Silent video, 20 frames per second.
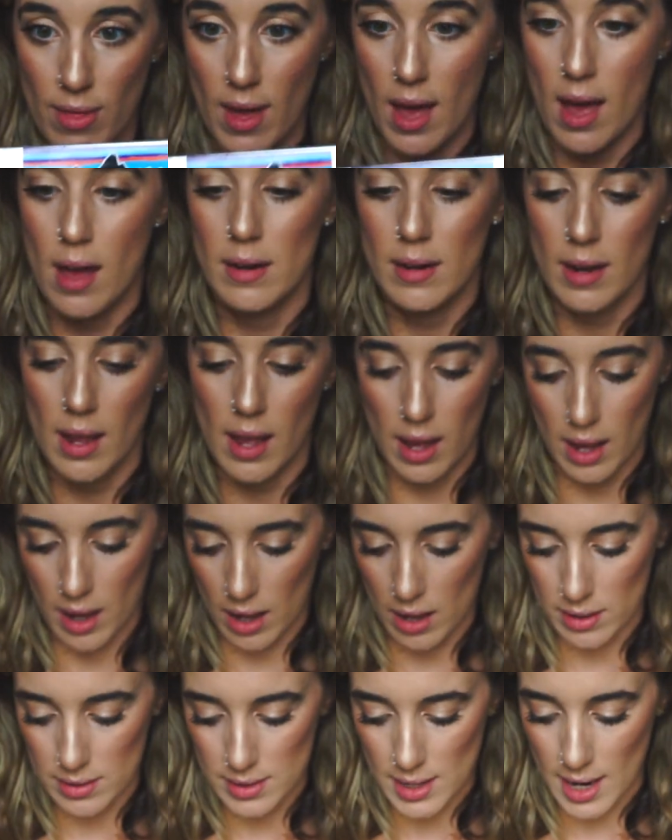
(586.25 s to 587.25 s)
that,
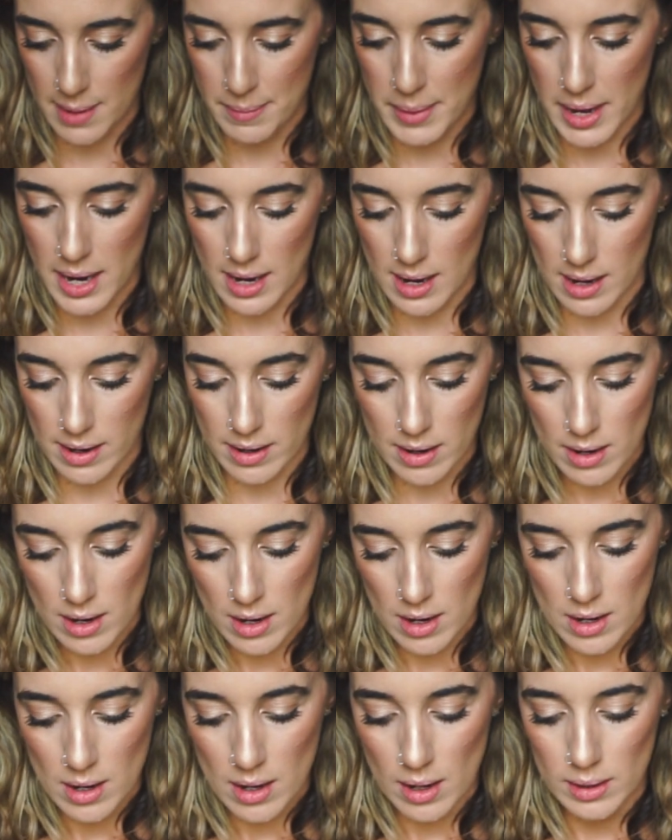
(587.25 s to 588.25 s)
and I paid
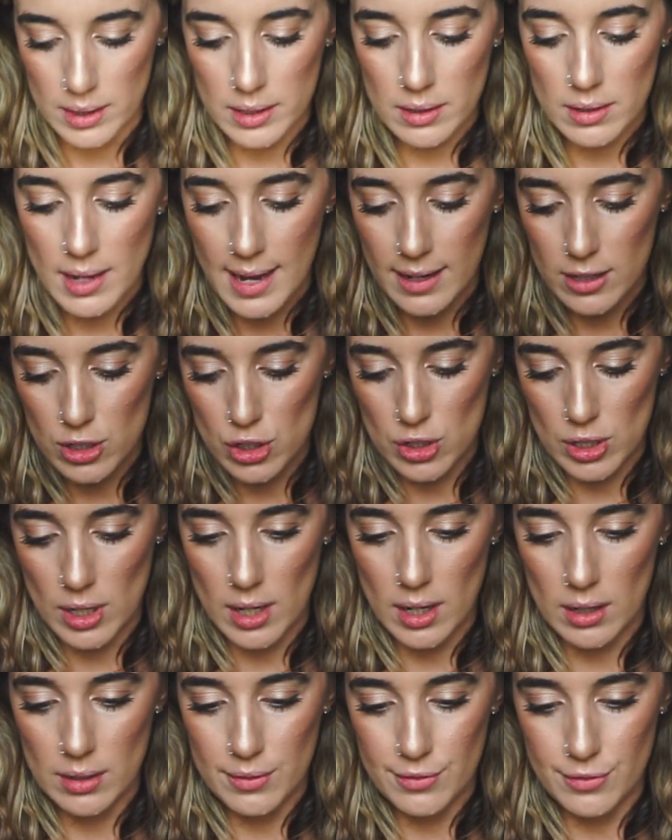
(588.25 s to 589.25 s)
a little
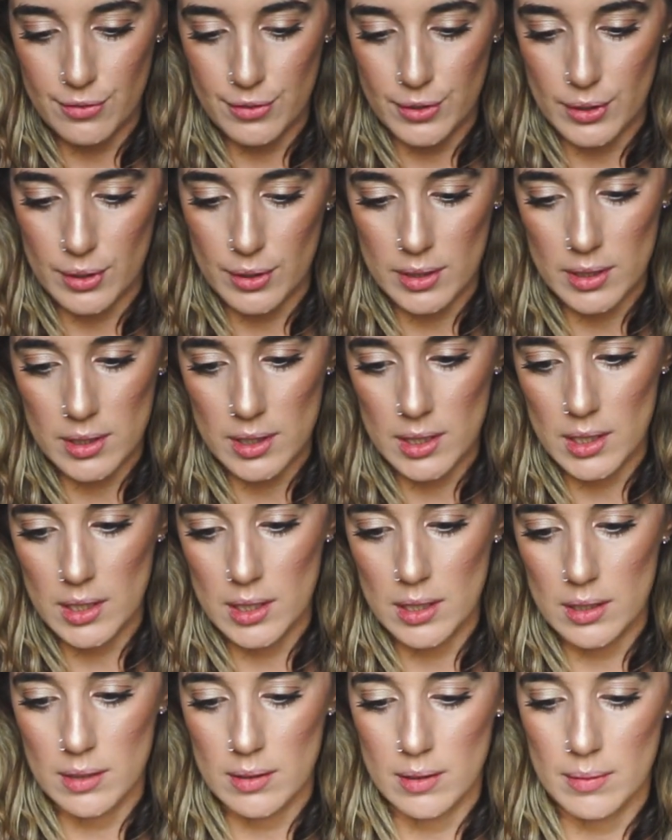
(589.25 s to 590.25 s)
extra for
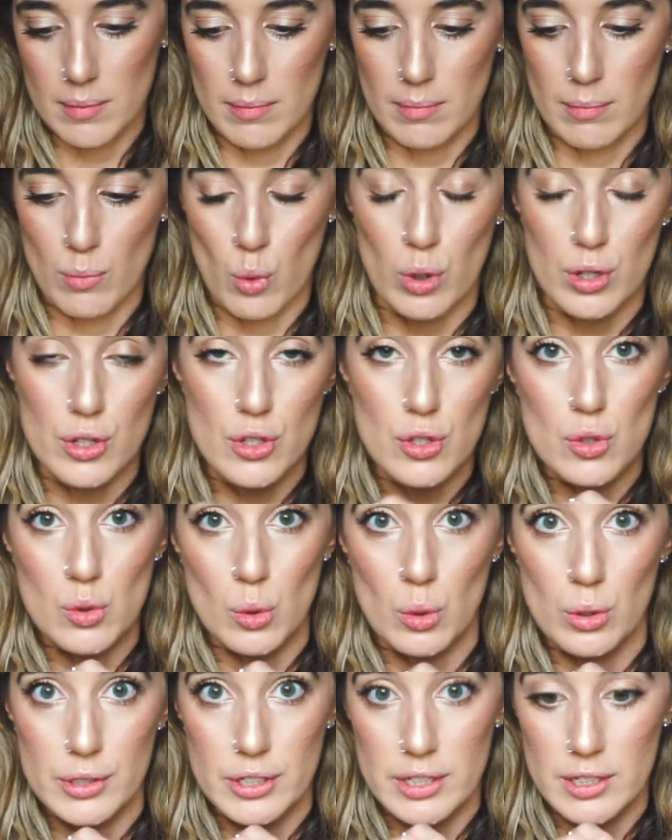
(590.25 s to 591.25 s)
more
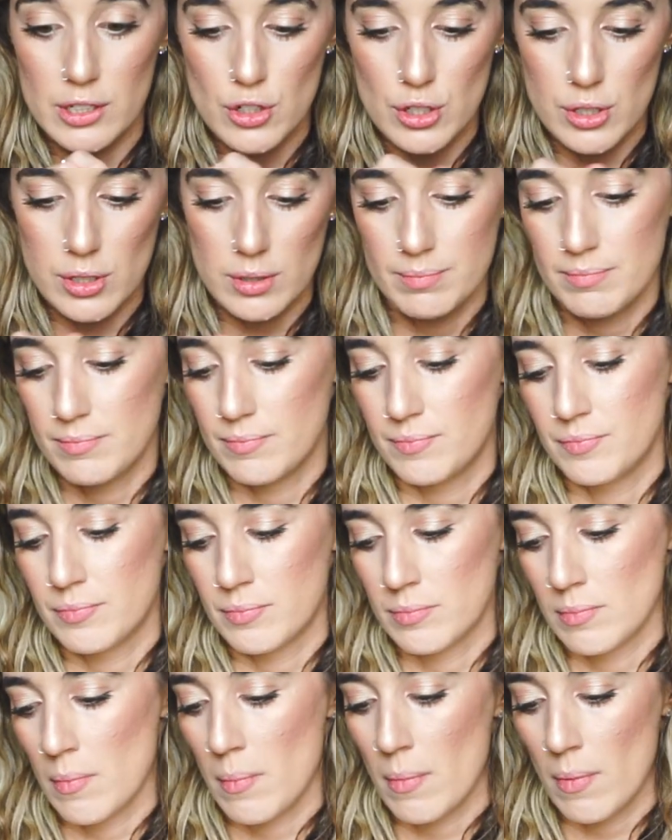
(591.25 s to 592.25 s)
storage
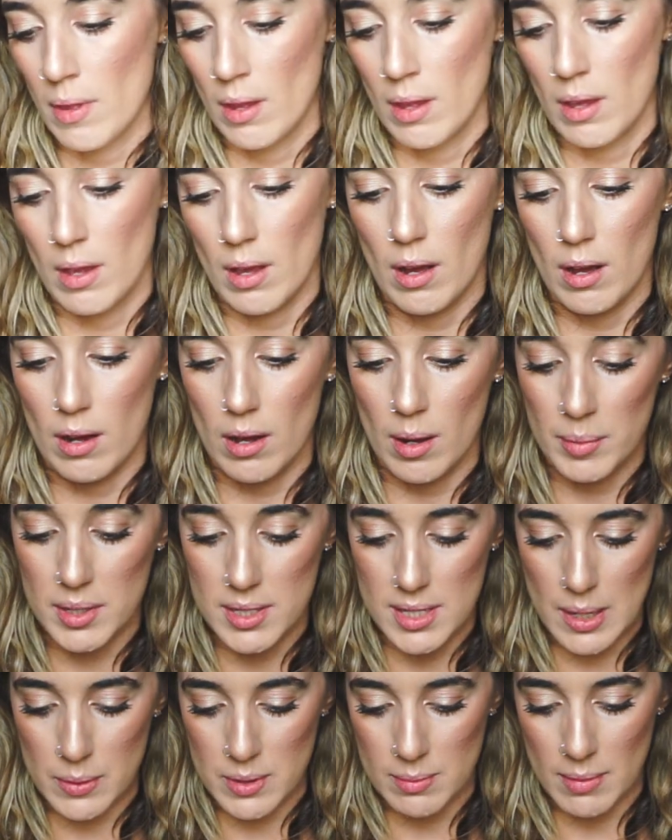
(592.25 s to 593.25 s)

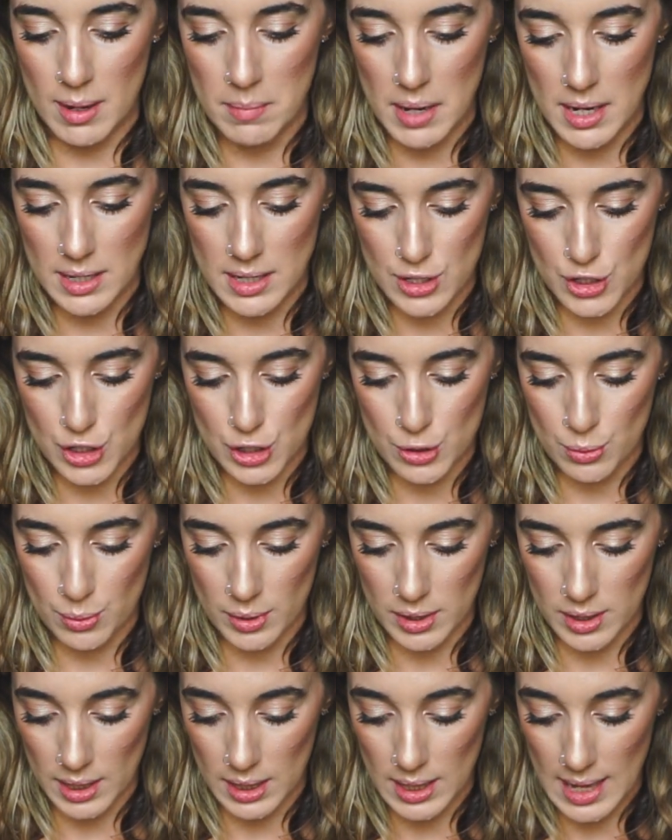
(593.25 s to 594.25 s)
because that was my main issue
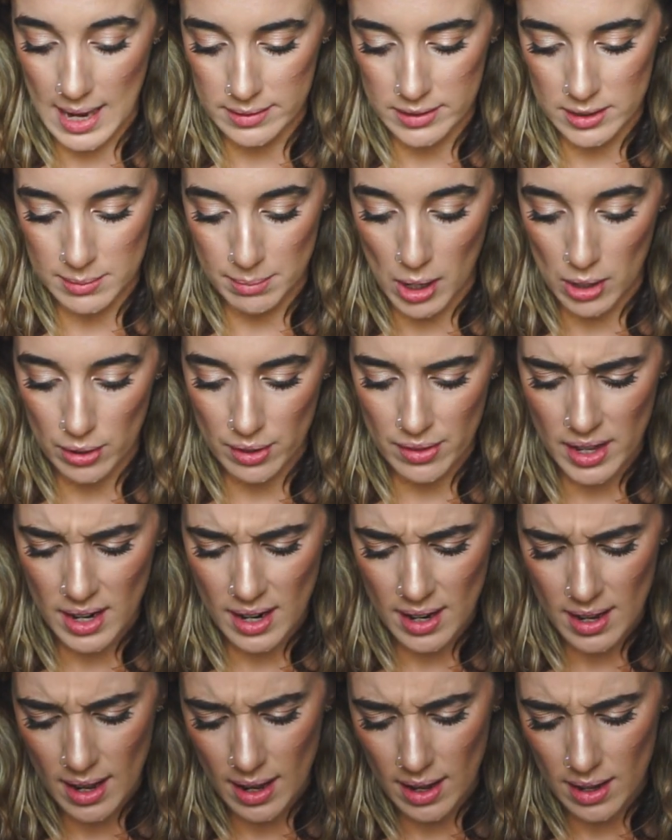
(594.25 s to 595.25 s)
with the last model that
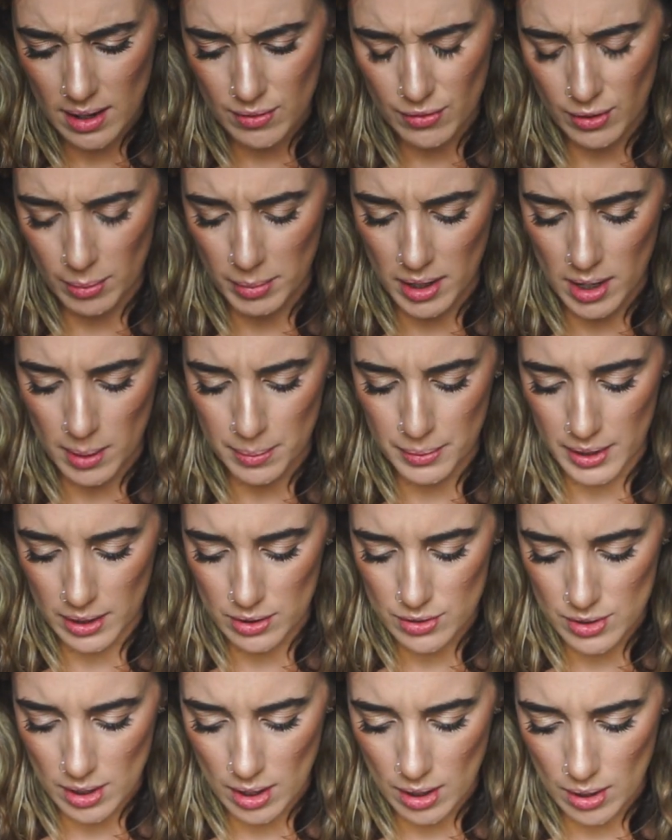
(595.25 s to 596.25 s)
I had from a couple
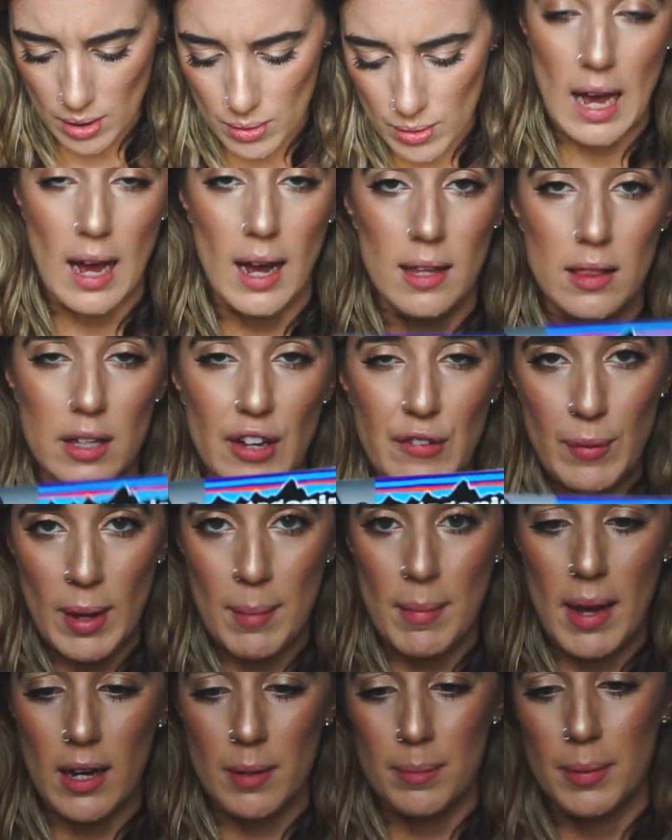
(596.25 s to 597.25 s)
years ago. I love my
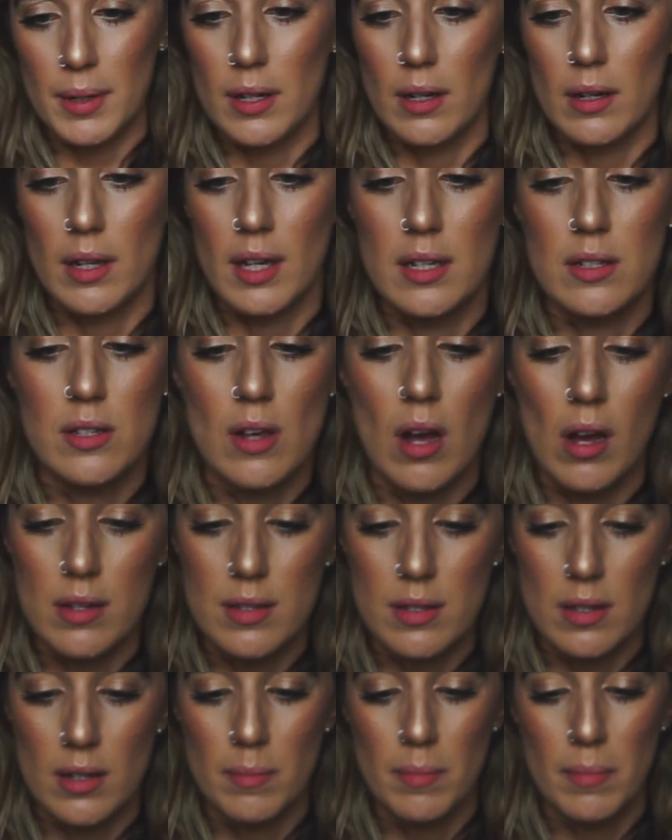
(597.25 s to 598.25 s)
MacBook. It's
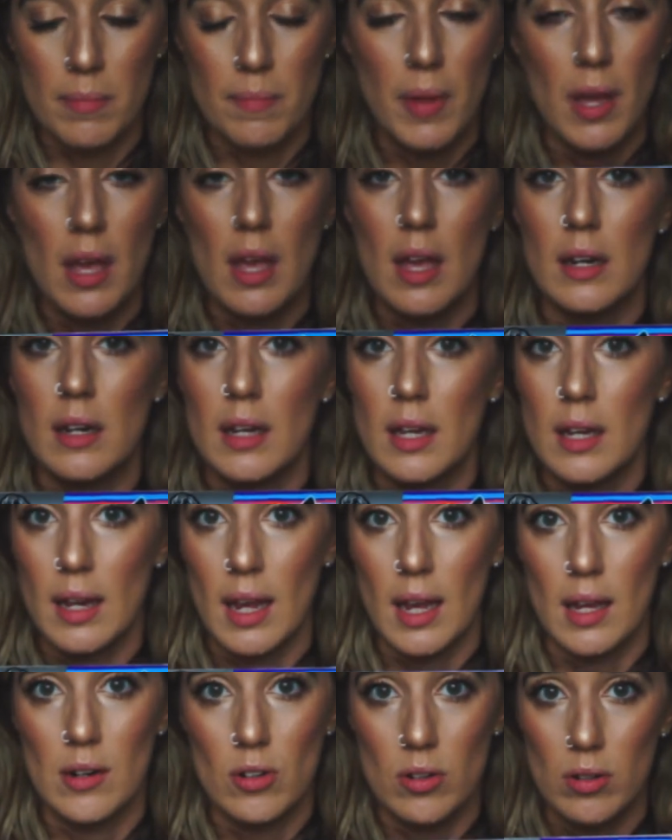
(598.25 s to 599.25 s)
awesome, and it can
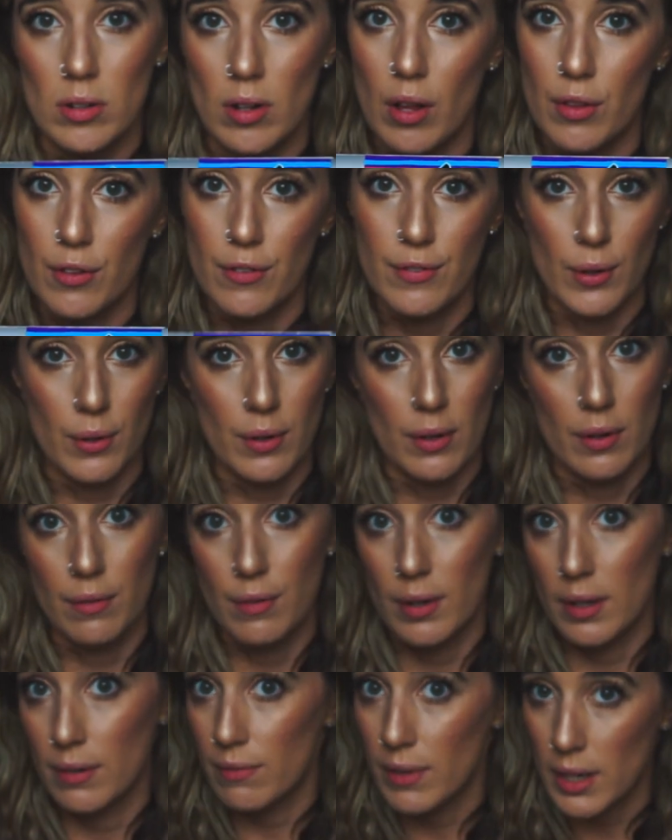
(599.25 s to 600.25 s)
handle all the photo
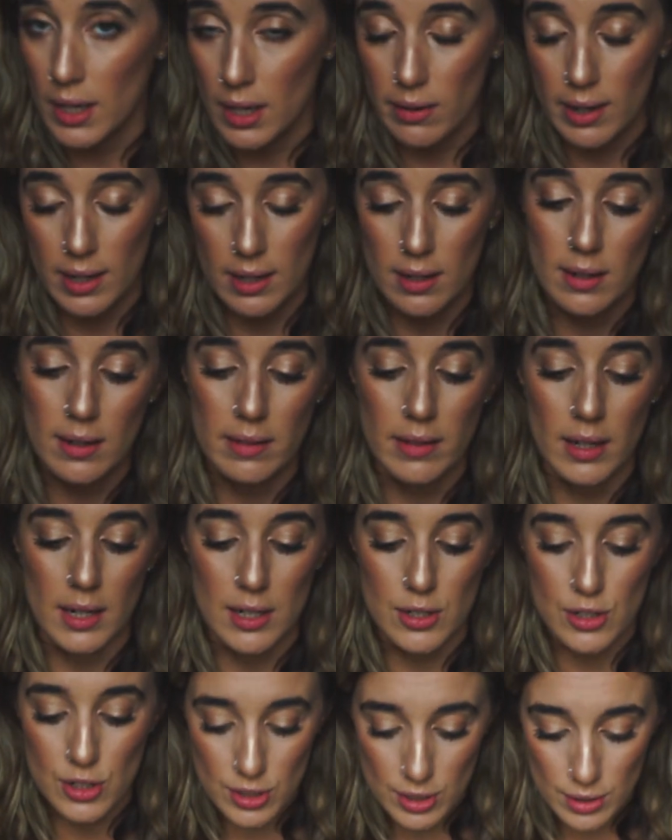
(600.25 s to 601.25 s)
and video editing that
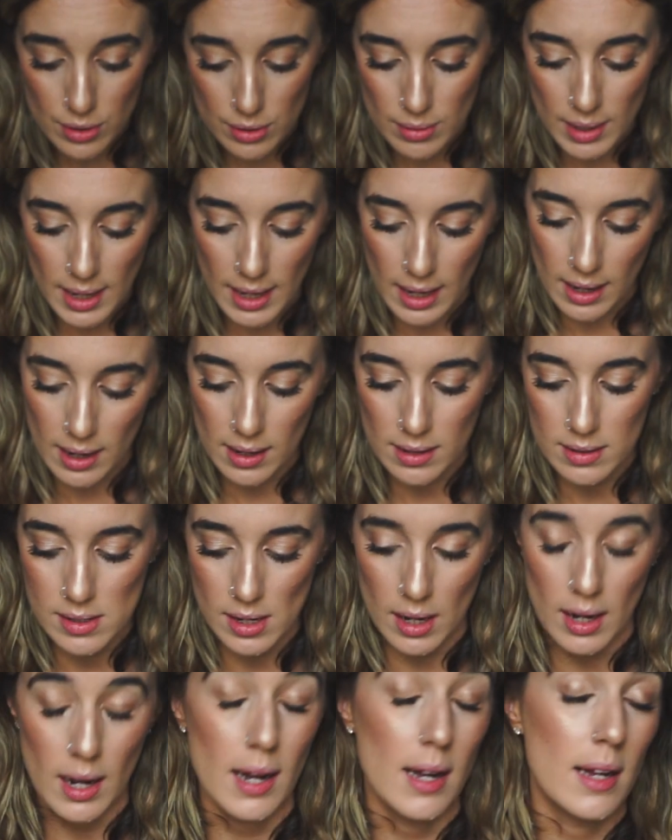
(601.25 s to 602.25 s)
I do,
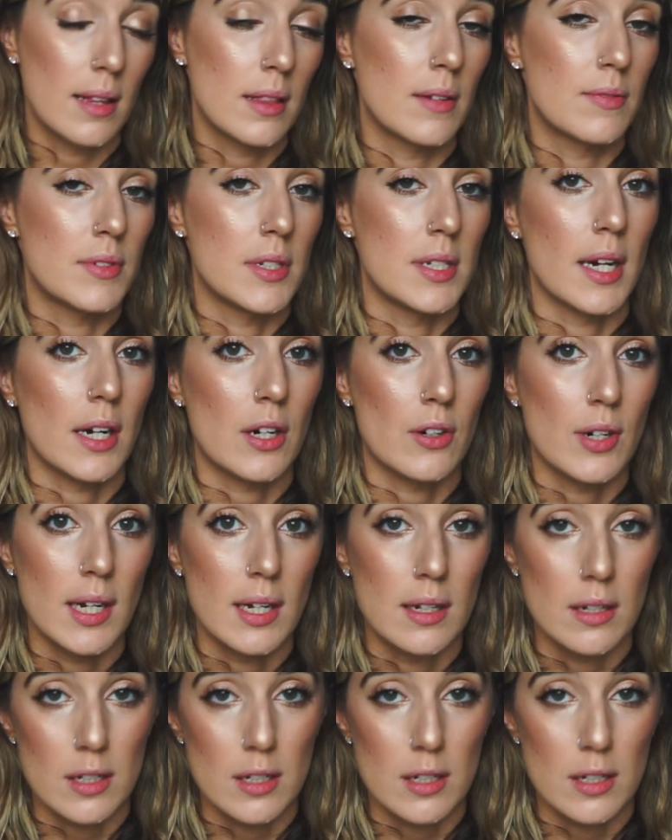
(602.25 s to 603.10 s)
and I love to decorate and